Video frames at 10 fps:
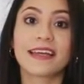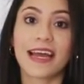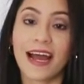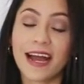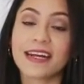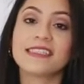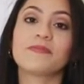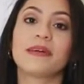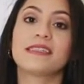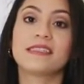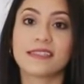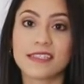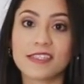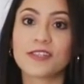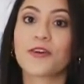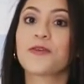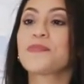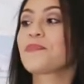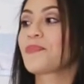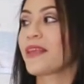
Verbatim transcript: cats, my sister,